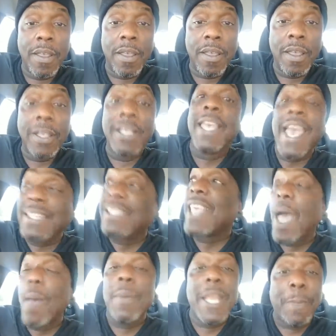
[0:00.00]
Guess
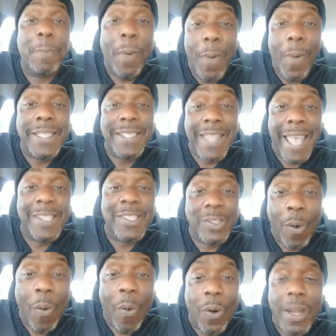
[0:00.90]
how many points they
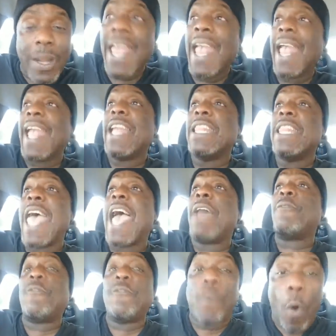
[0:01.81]
scored in that
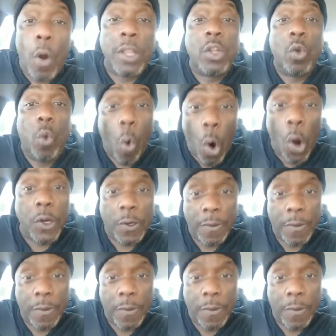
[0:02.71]
fourth quarter?